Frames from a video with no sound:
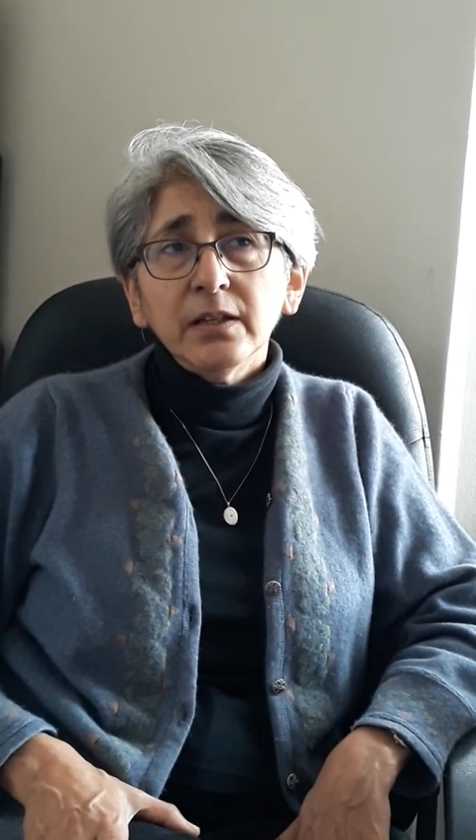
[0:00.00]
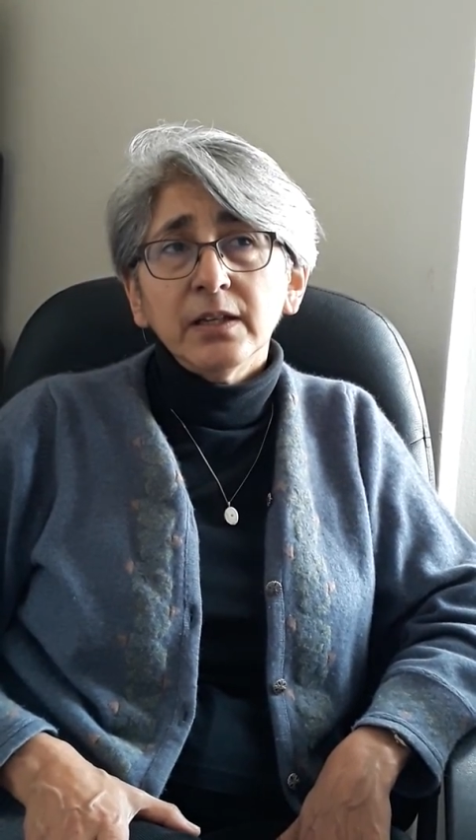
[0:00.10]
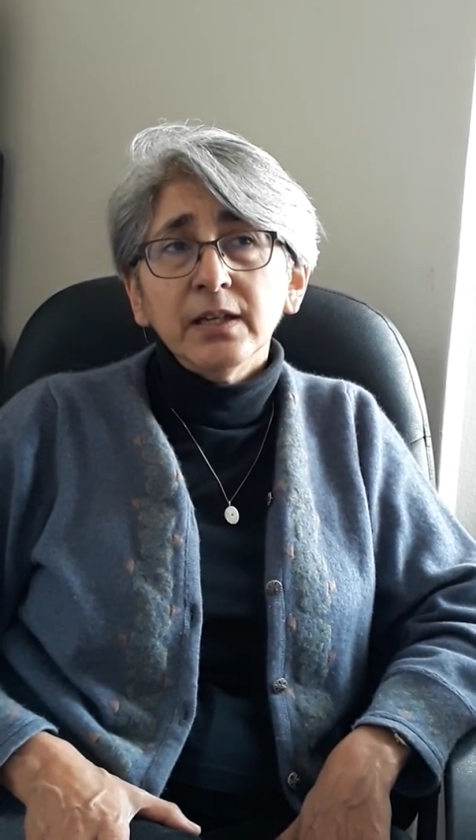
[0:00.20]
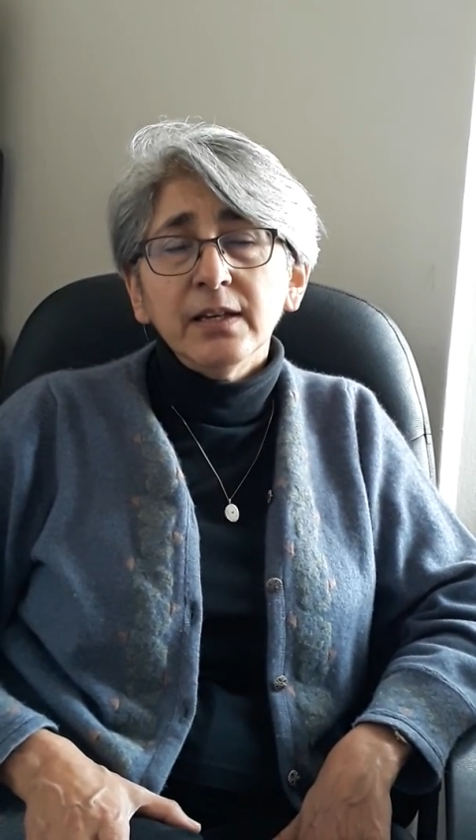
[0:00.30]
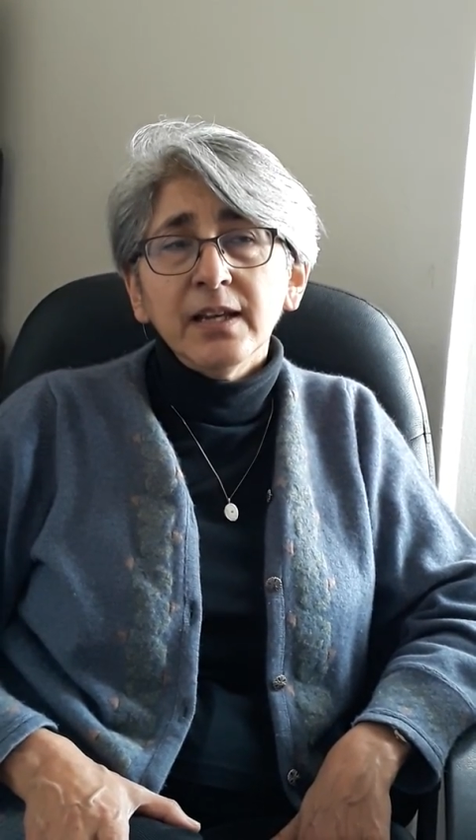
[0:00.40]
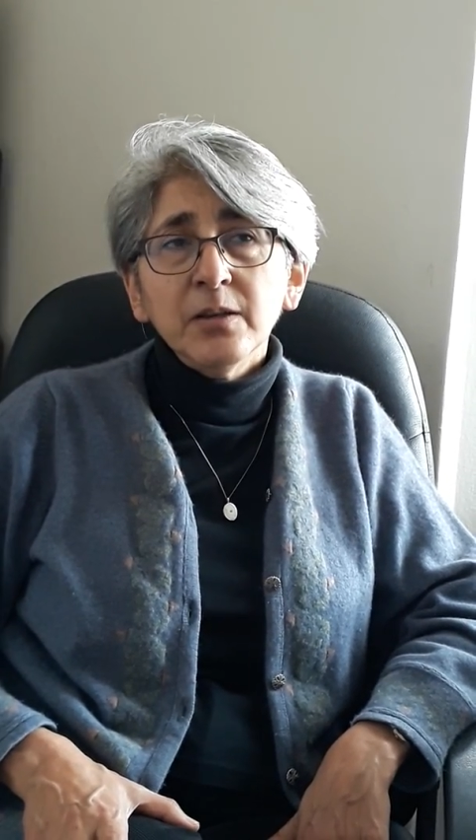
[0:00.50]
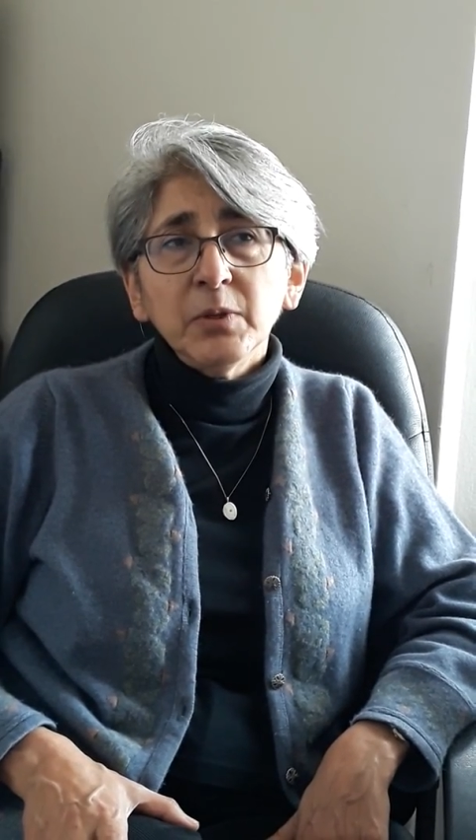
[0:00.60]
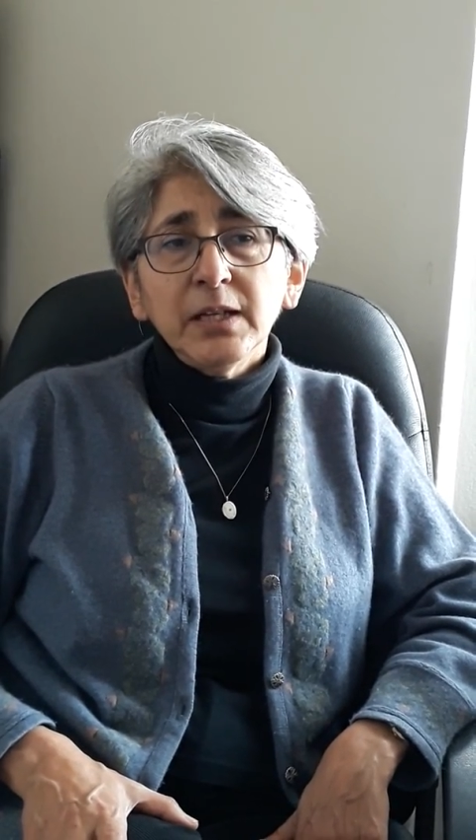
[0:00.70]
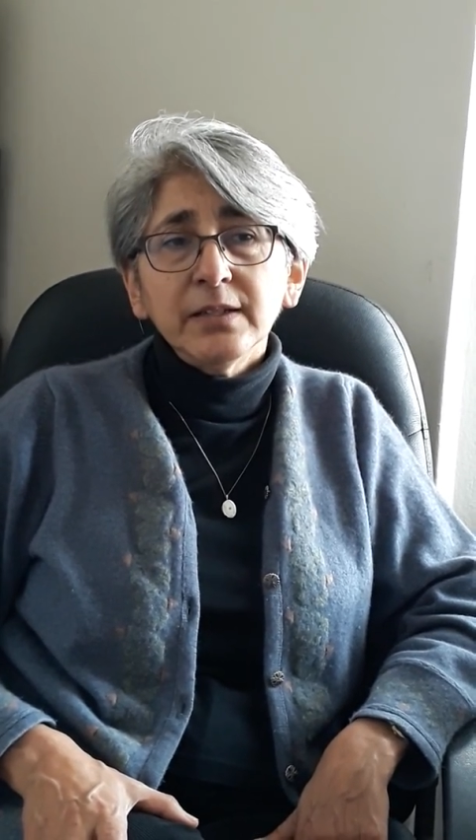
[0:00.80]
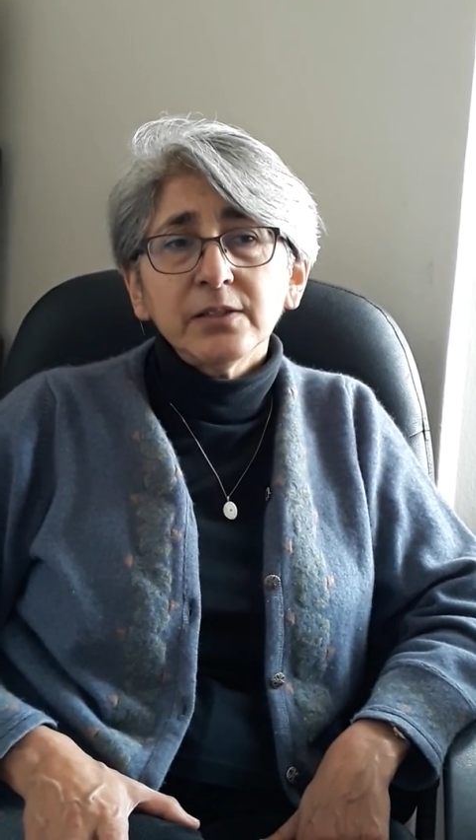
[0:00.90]

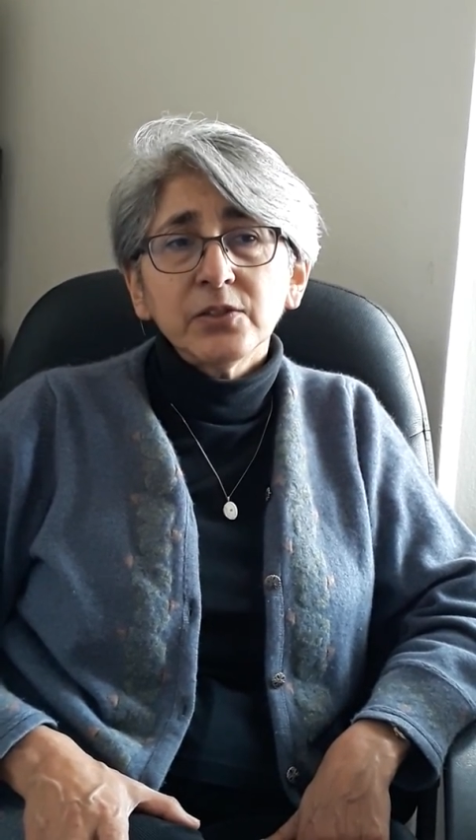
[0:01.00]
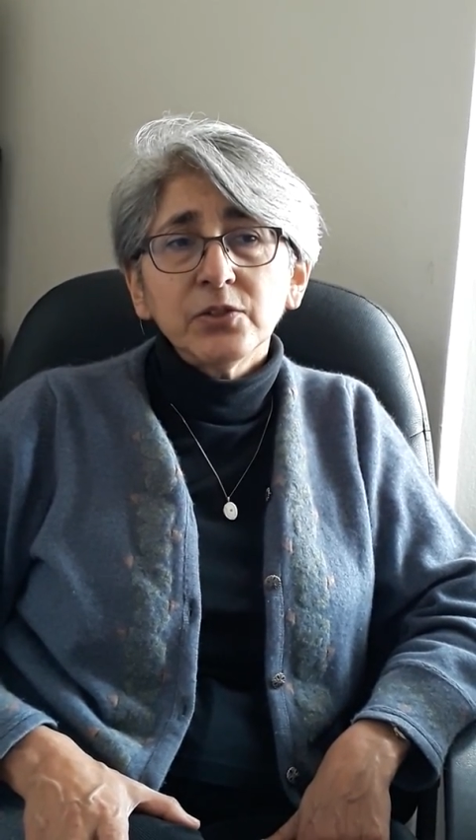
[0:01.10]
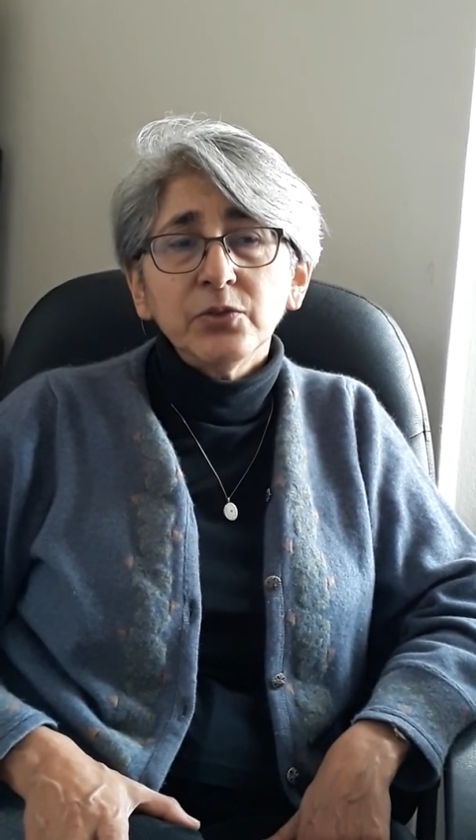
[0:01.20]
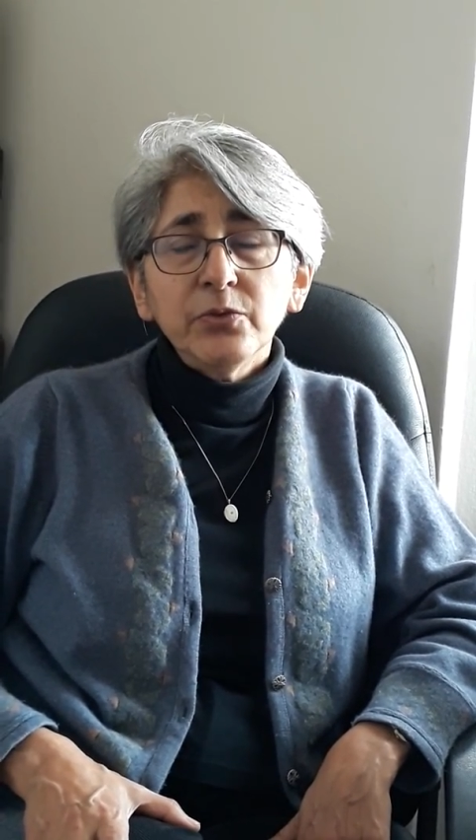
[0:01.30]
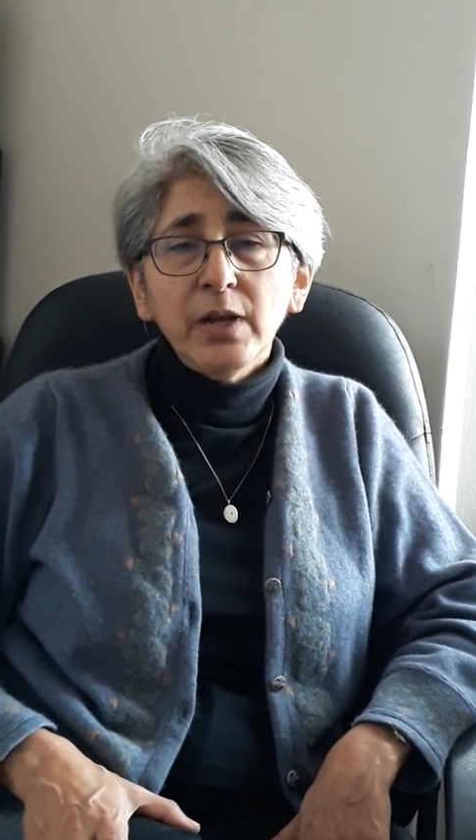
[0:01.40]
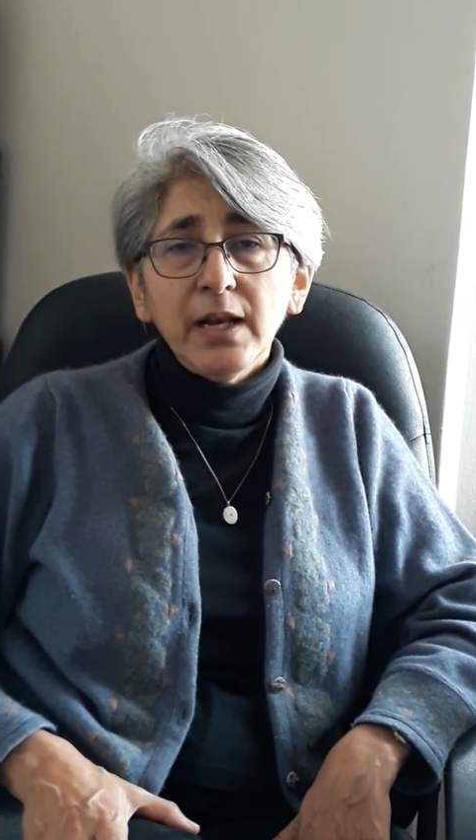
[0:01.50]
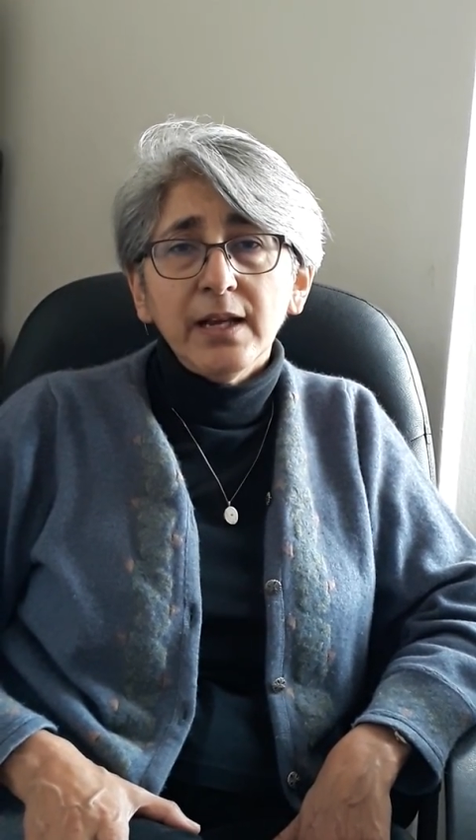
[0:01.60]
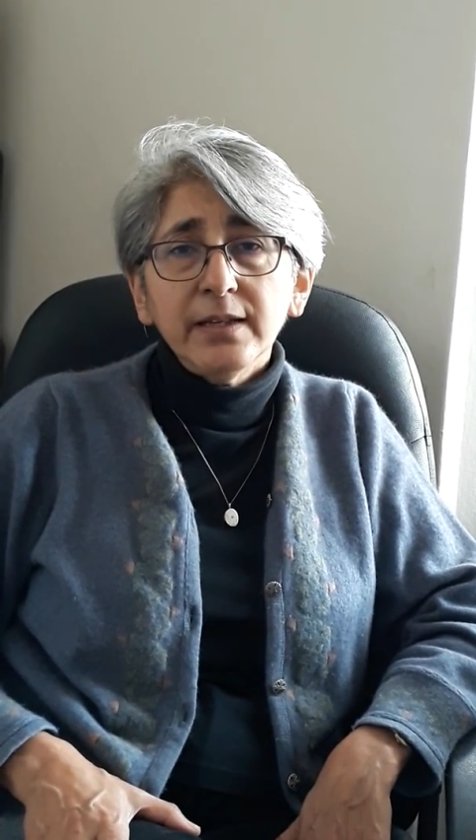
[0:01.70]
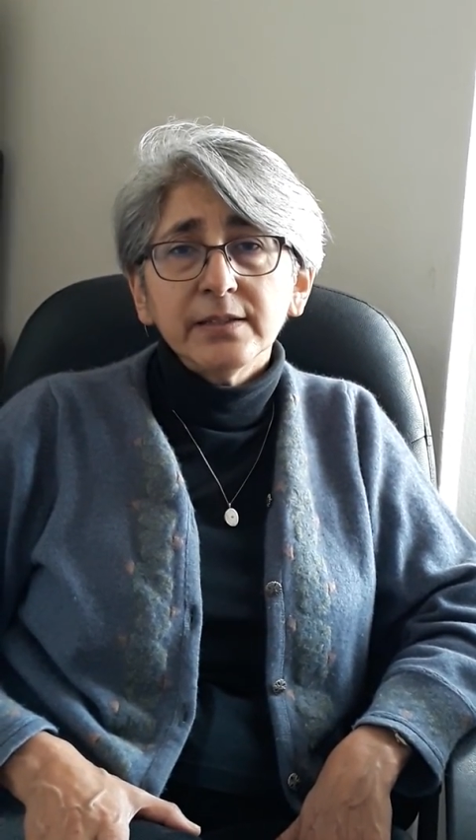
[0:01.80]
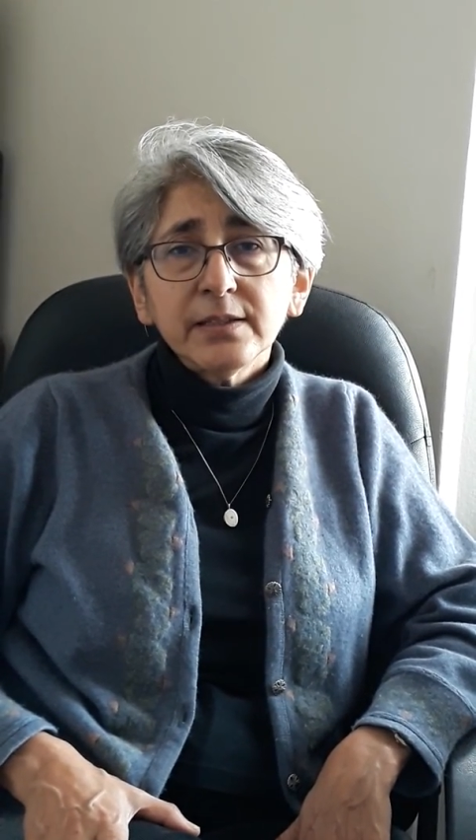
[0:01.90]
enable us to
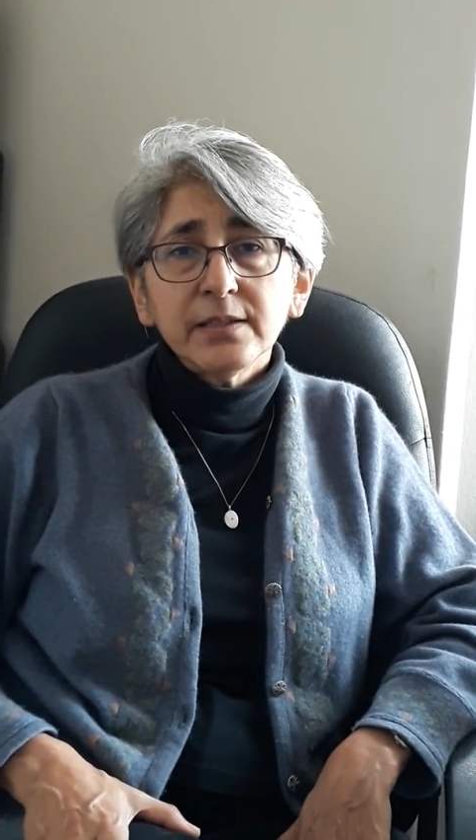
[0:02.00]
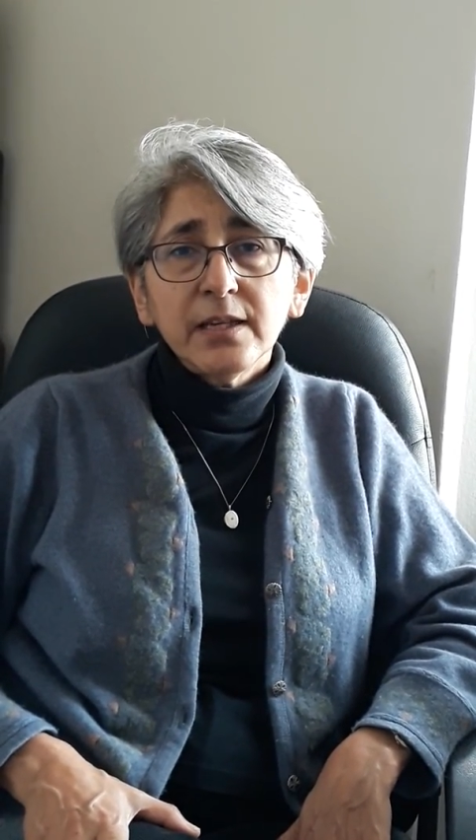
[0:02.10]
realize